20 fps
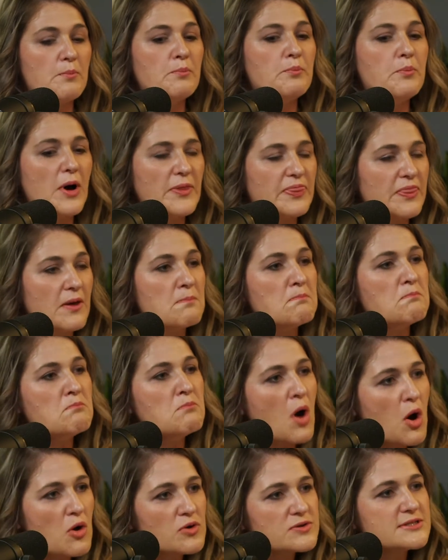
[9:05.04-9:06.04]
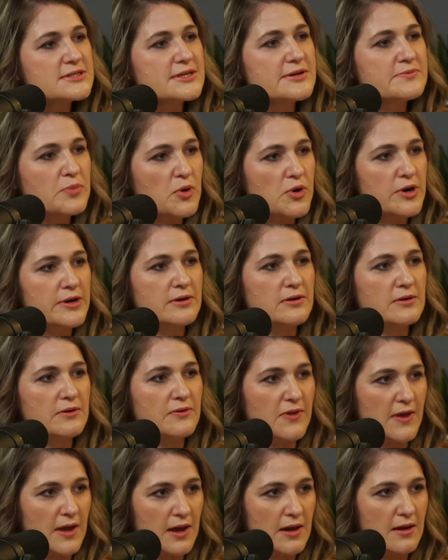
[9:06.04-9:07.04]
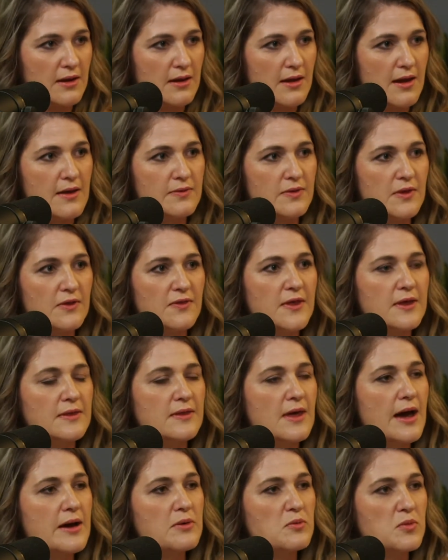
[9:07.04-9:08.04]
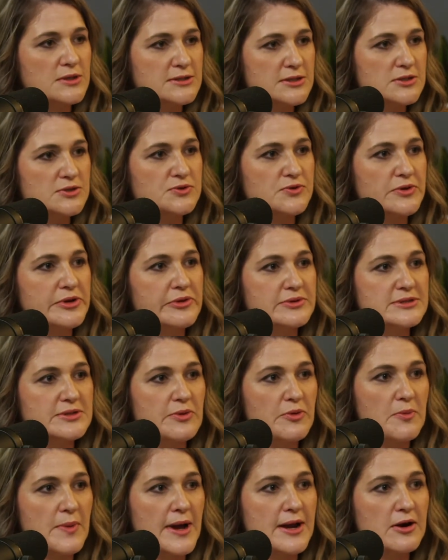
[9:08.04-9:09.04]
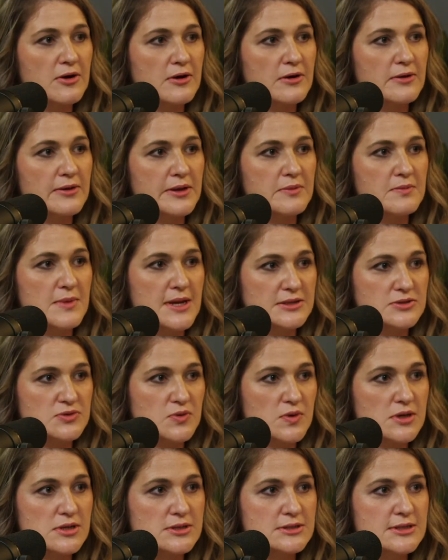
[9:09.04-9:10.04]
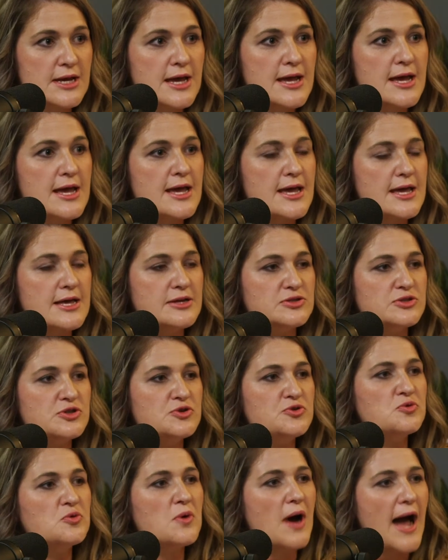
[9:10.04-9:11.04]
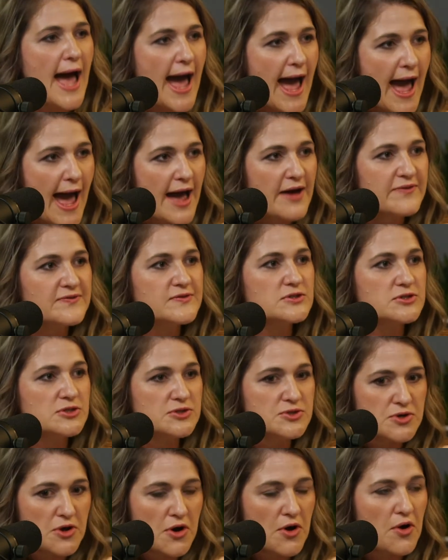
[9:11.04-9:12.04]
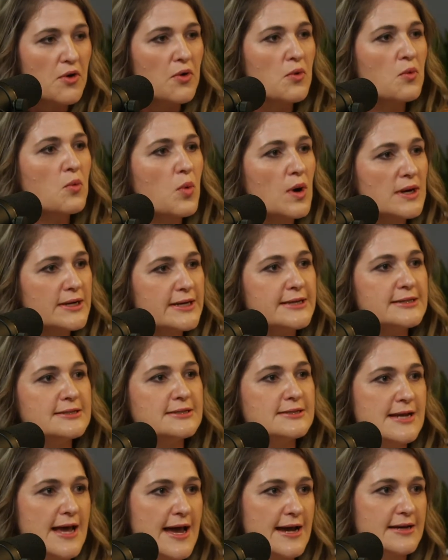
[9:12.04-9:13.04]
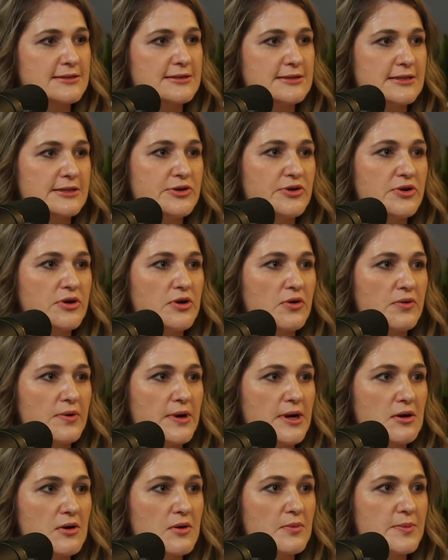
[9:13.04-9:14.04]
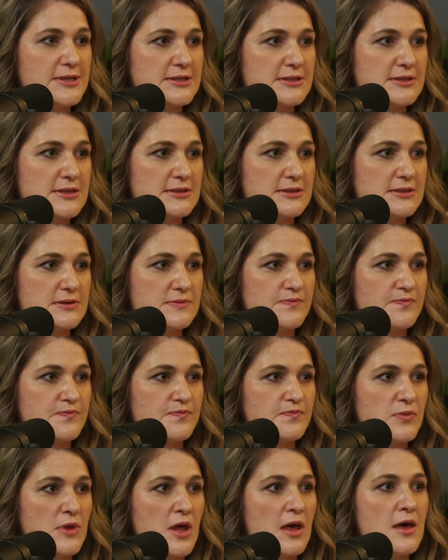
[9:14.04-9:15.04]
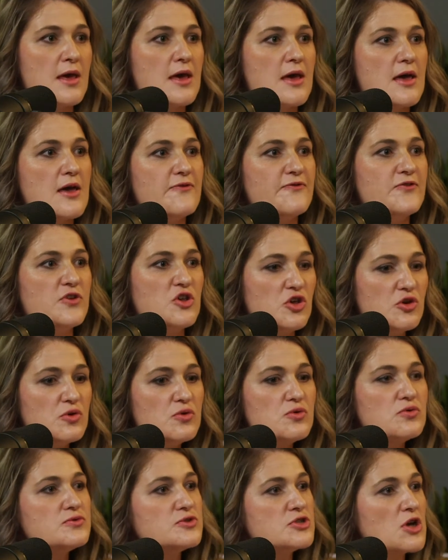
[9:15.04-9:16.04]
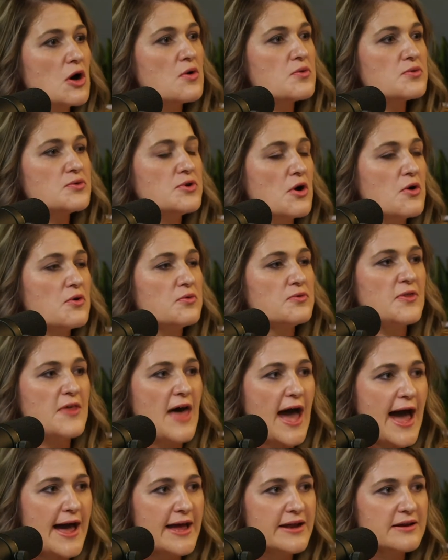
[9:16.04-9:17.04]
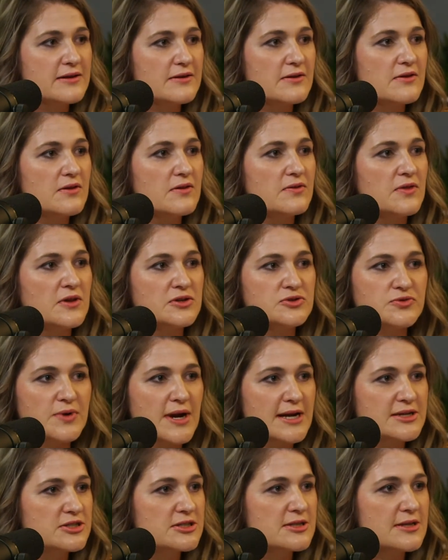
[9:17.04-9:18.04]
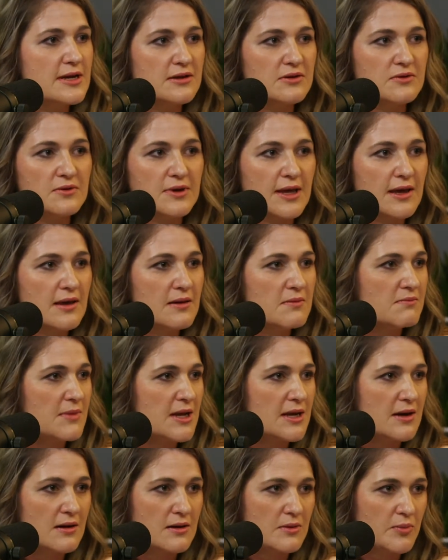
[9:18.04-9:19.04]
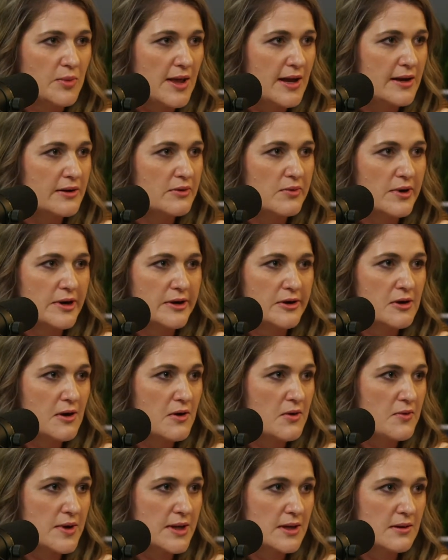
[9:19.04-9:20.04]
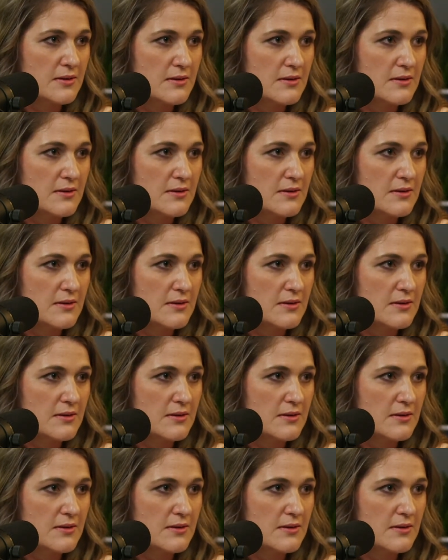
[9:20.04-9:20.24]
But the most important thing, and the thing that I wasn't doing with some of my early mentors, is you have to know what is next in your career or business. If you don't know that, the direction that you get may not apply to where you're going.